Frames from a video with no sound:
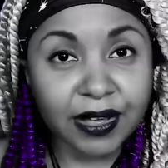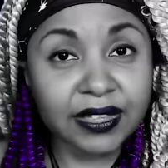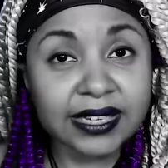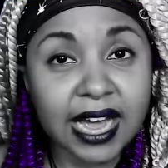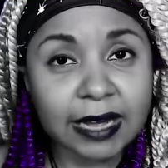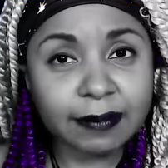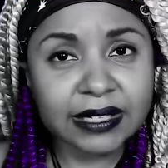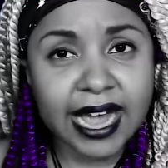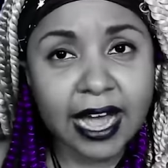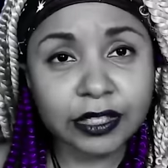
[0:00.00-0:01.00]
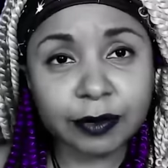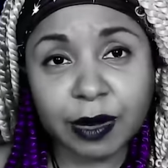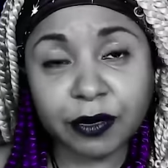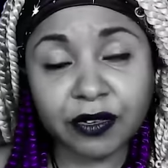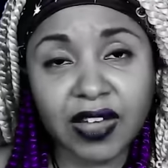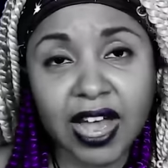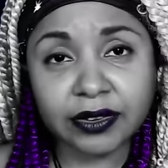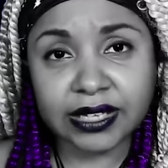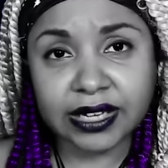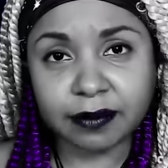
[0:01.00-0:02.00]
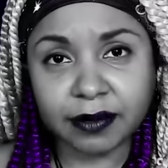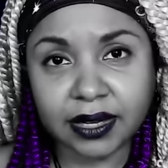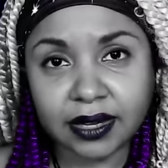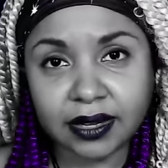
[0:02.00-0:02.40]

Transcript: By the time the townspeople found him,